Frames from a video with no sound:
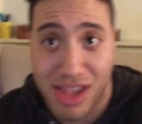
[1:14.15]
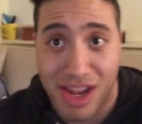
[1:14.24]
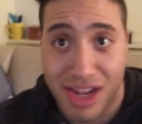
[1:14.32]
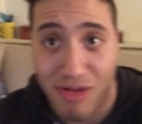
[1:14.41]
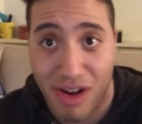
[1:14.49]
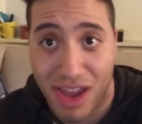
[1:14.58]

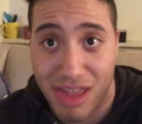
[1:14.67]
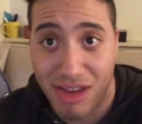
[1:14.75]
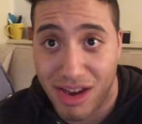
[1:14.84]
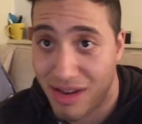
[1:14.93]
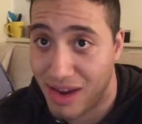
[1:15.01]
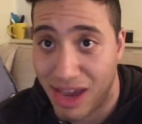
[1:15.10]
That's great.
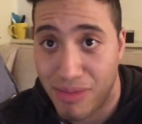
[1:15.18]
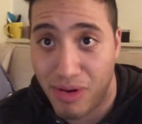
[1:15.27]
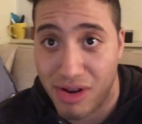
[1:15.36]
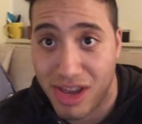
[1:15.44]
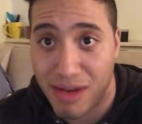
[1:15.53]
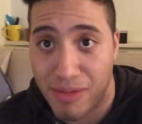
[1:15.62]
Like keep
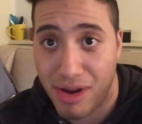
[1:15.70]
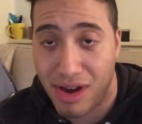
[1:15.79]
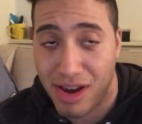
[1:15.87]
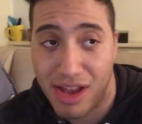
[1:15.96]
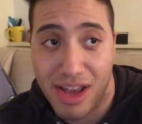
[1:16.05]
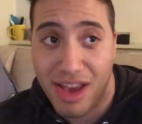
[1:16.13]
on keeping
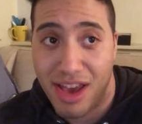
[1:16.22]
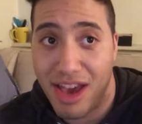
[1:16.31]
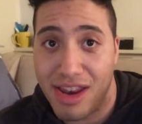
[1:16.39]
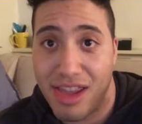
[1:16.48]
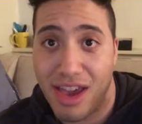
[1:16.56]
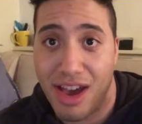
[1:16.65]
on.
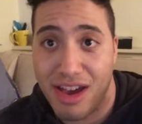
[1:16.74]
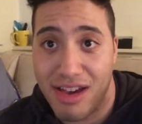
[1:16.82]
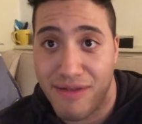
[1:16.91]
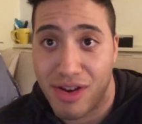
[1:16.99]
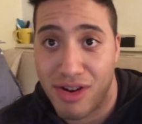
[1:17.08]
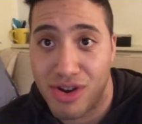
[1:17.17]
And yeah,
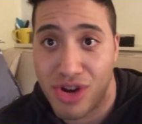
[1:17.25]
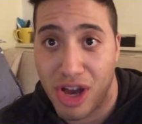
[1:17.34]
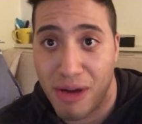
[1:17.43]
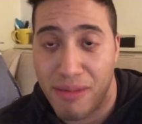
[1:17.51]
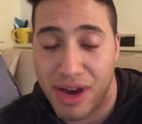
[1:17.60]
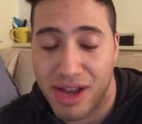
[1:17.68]
if your
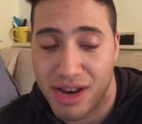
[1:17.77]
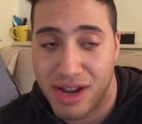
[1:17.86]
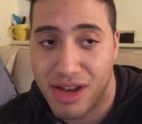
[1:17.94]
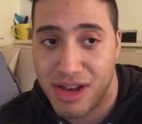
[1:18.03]
job at,